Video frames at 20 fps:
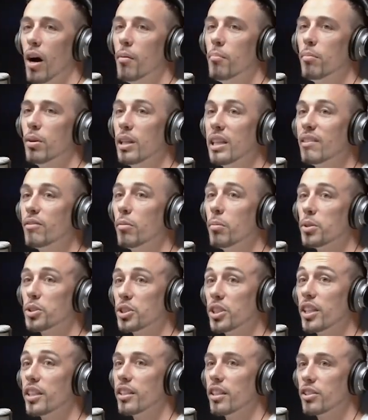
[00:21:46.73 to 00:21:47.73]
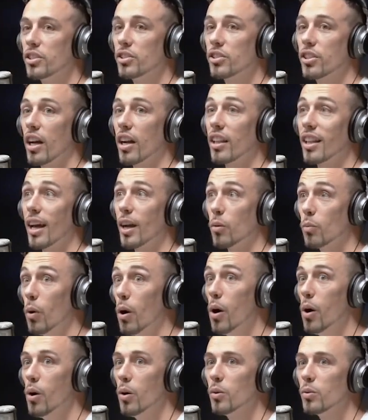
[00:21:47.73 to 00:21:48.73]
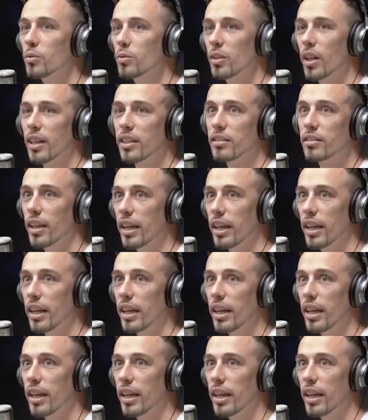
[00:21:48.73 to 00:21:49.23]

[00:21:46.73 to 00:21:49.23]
unbelievable shit that's just kind of like whoa, like yeah.